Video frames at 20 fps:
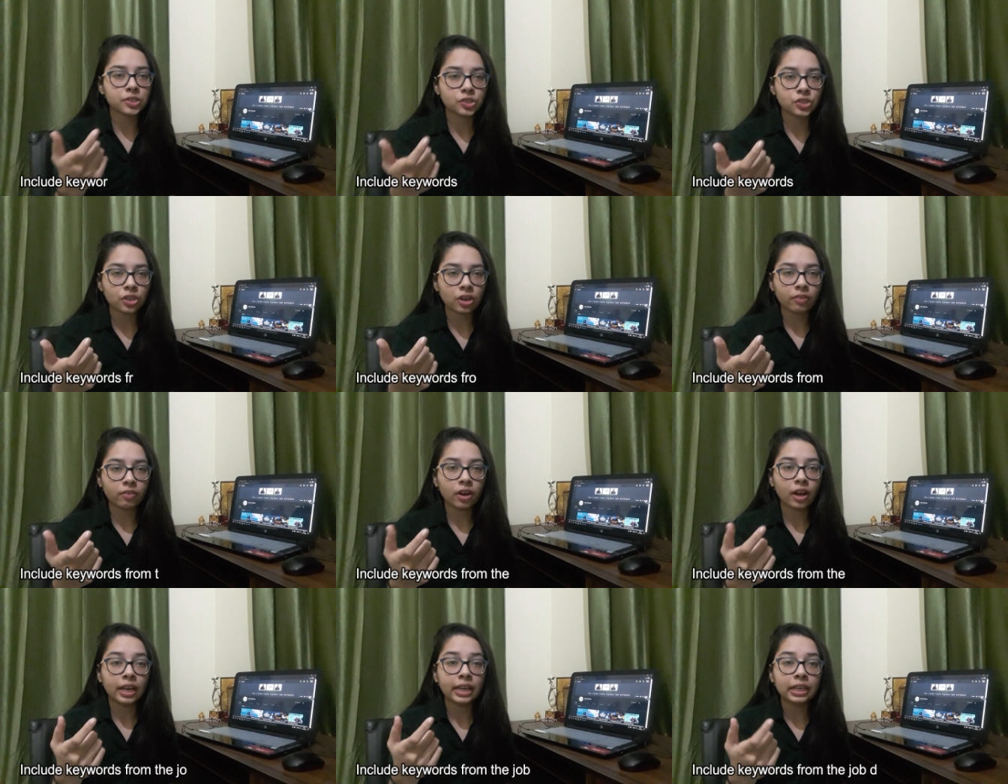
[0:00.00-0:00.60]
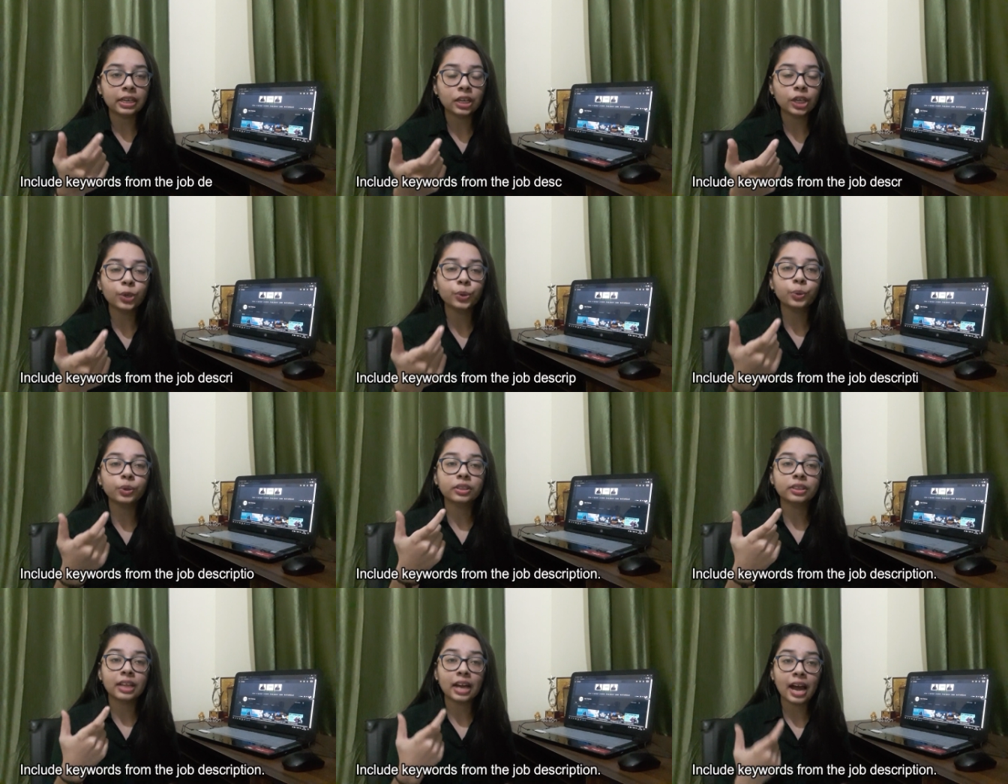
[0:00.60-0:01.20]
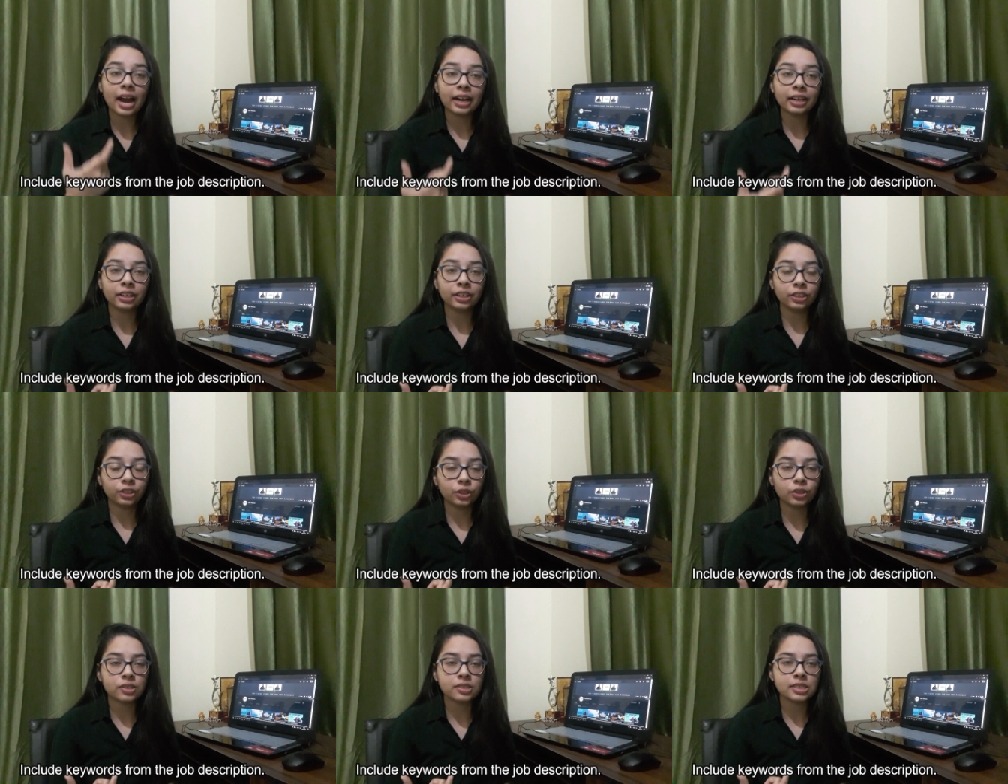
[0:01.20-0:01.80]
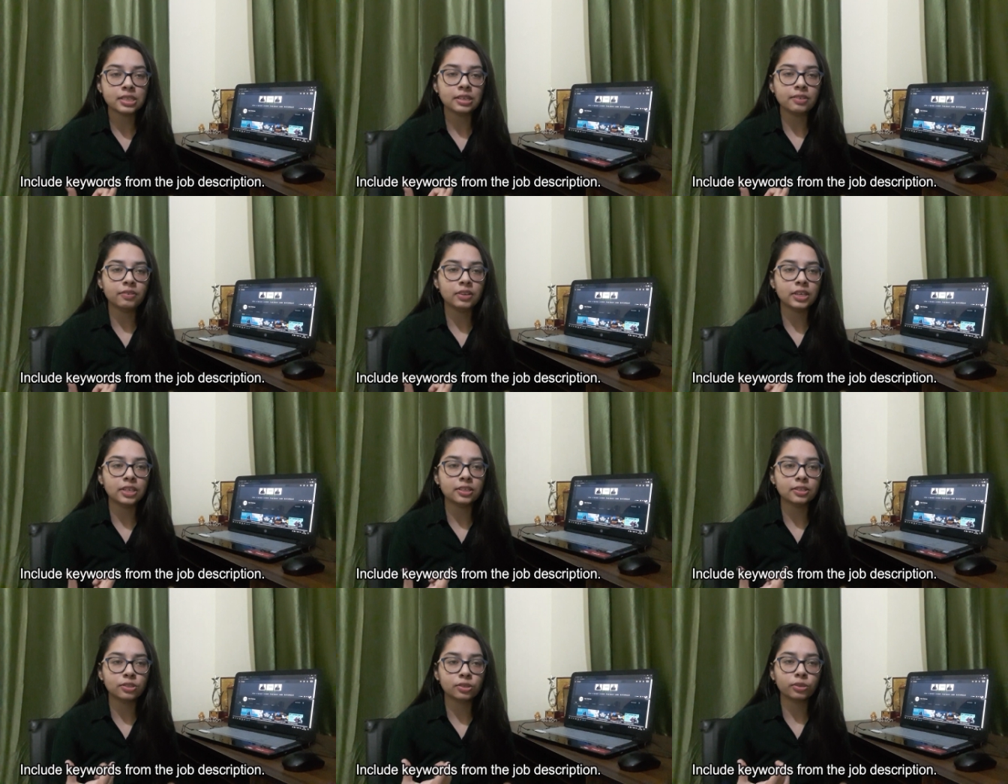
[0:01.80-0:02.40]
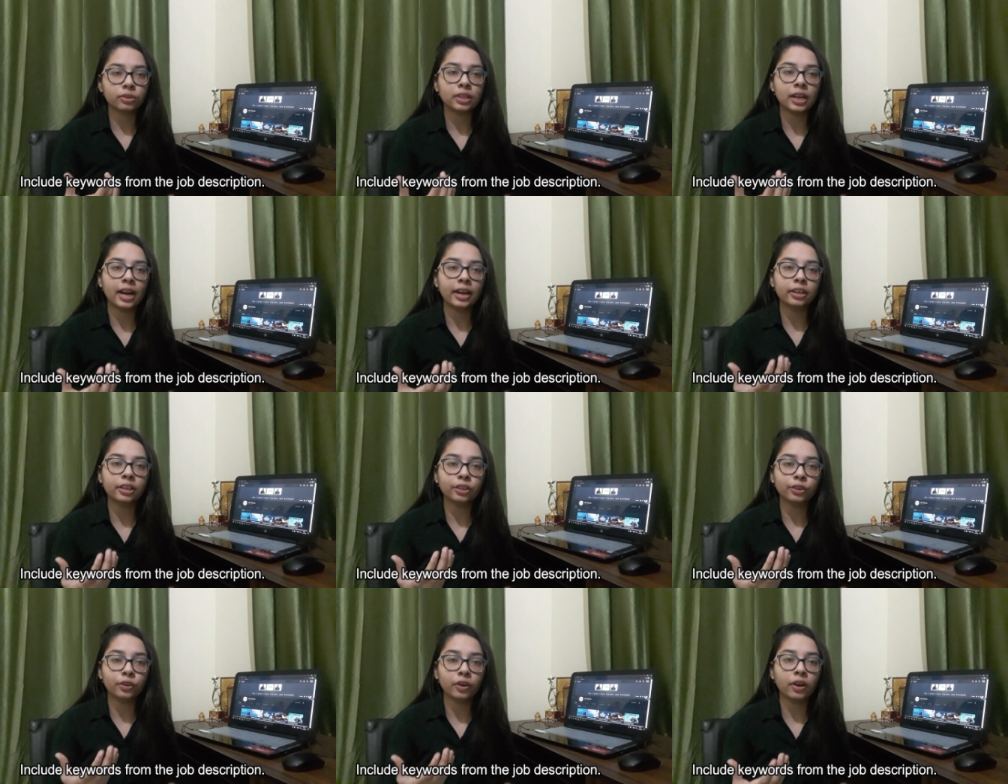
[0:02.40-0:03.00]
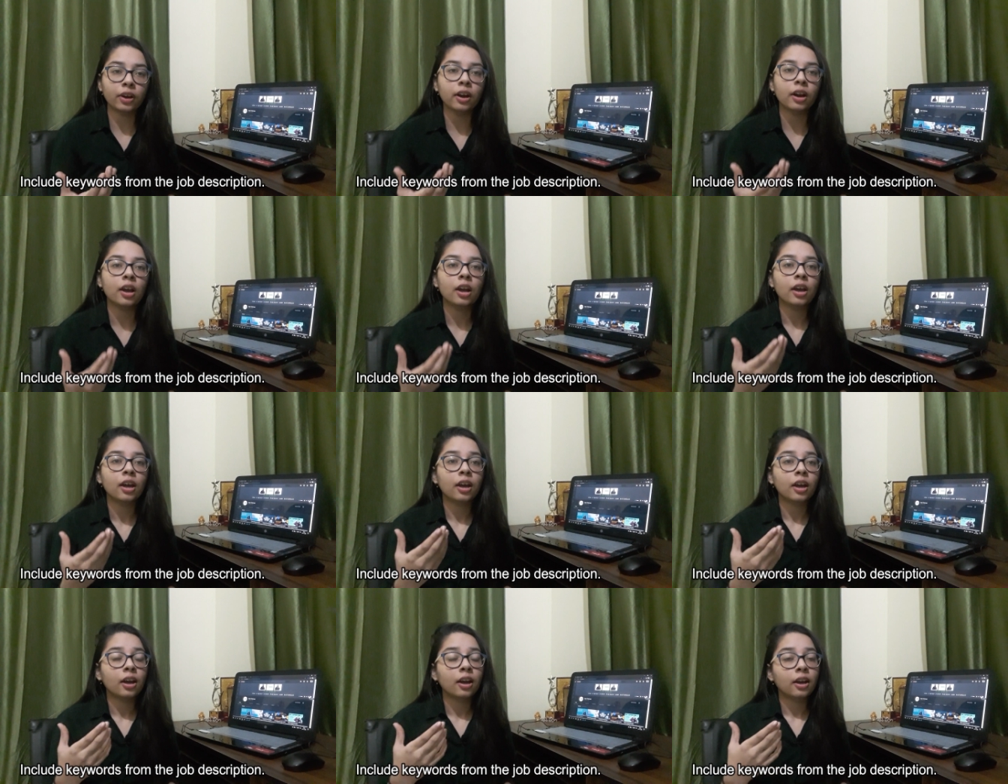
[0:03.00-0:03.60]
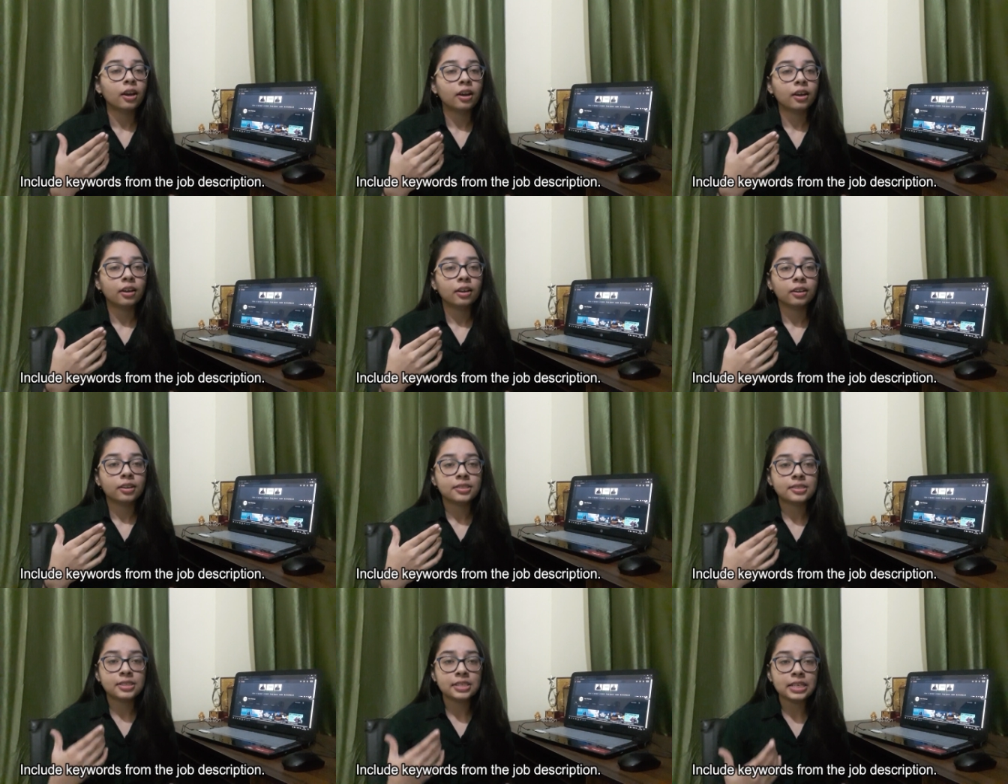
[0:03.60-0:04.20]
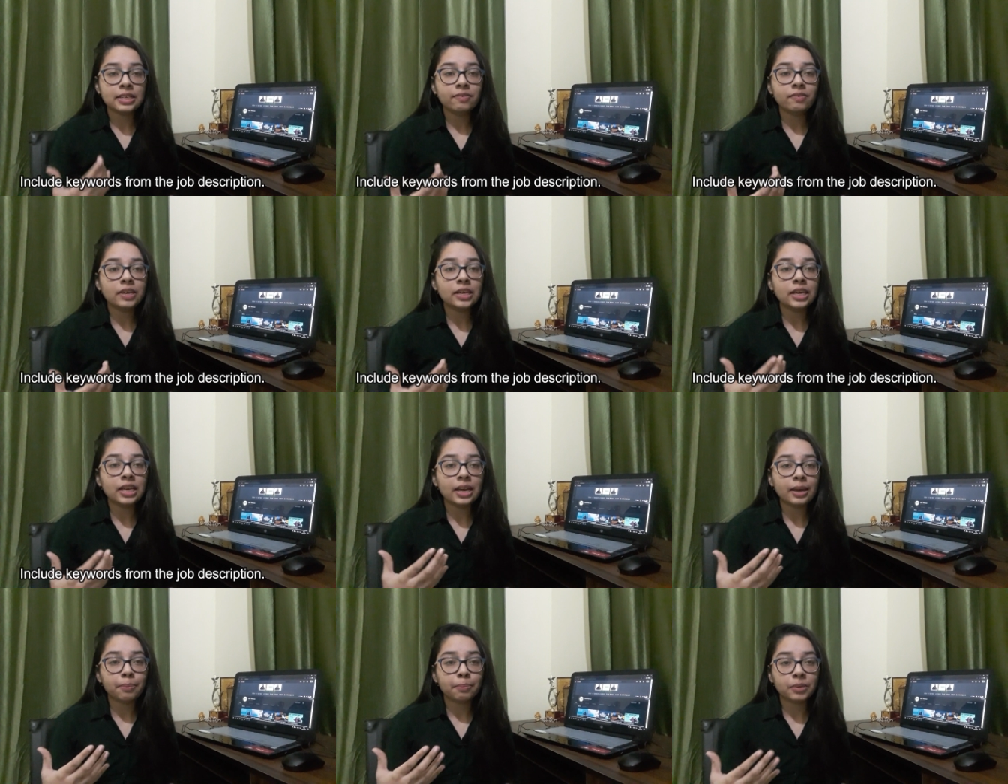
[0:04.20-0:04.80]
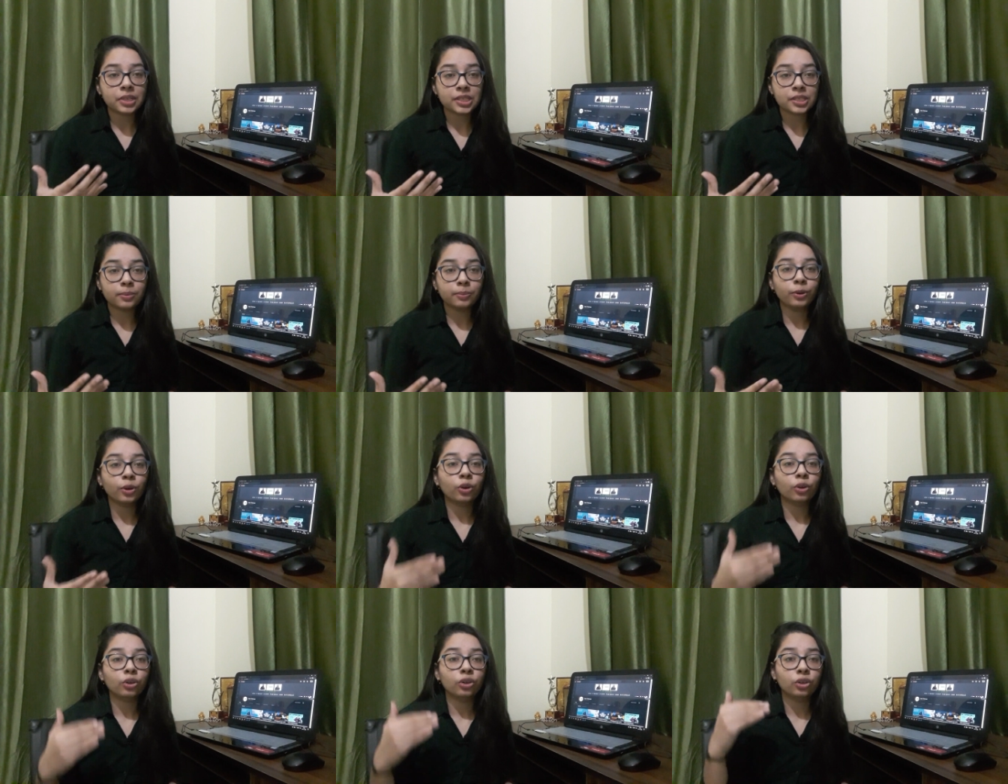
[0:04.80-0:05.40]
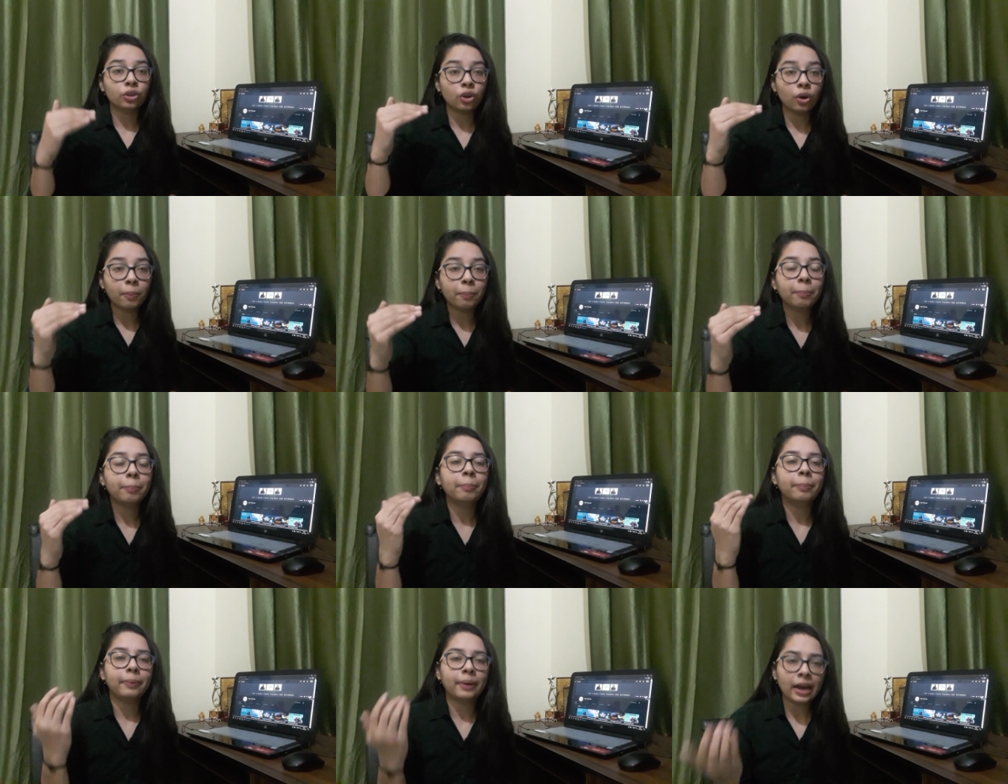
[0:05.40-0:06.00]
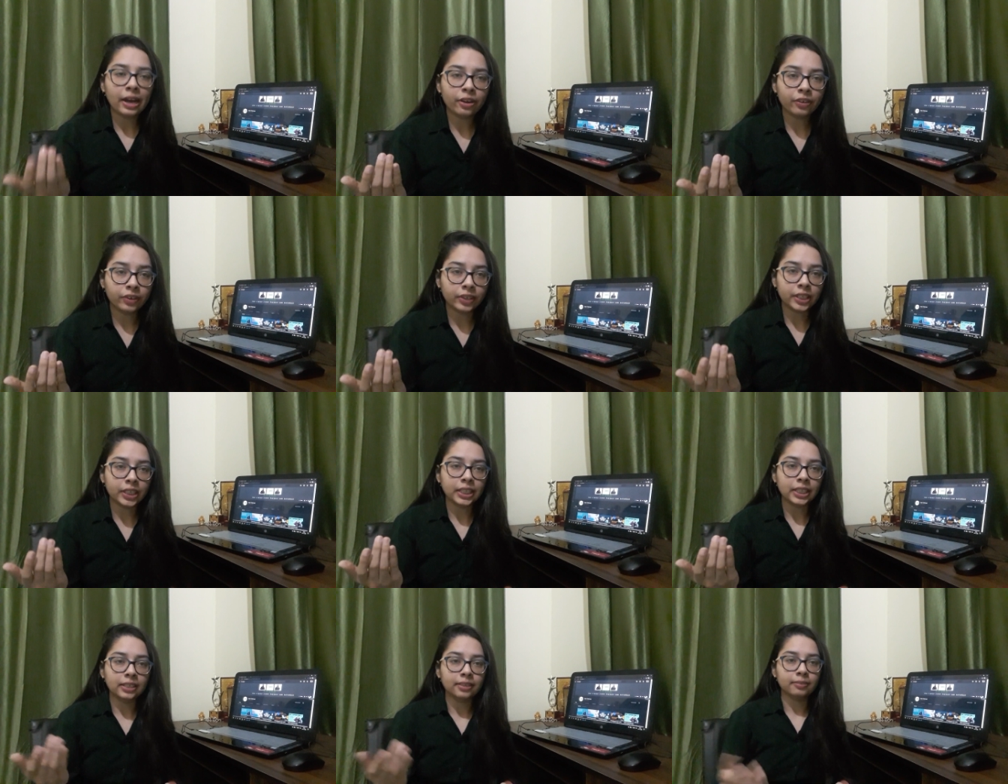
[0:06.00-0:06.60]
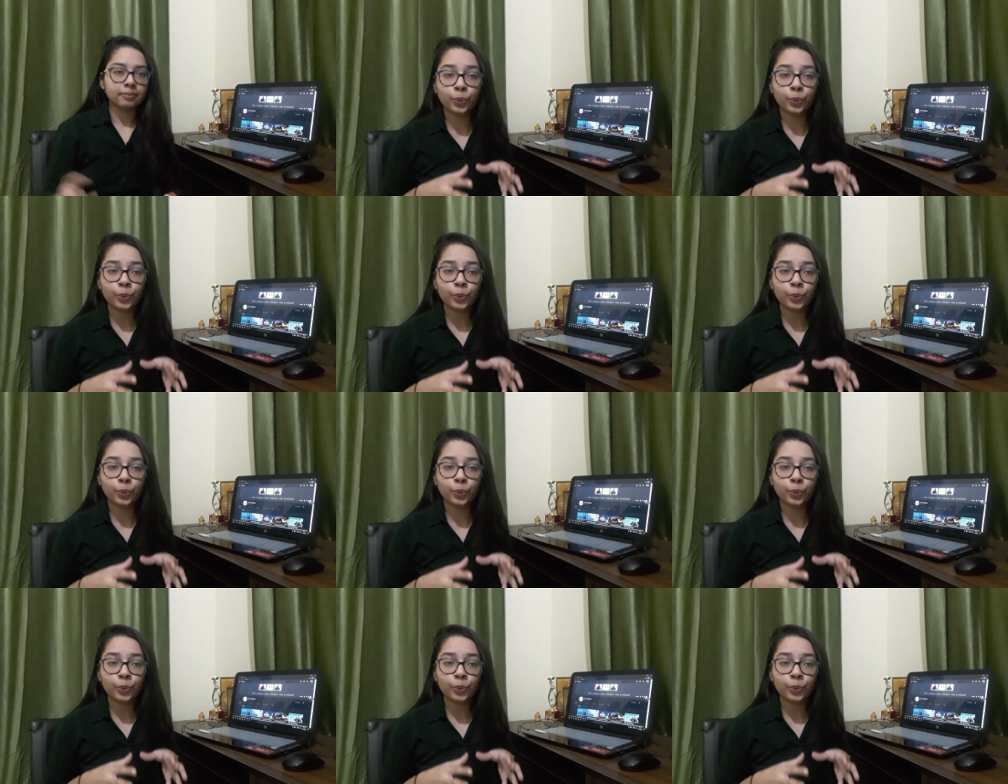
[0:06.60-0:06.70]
Java, include that in your CV so that your CV must be on top priority.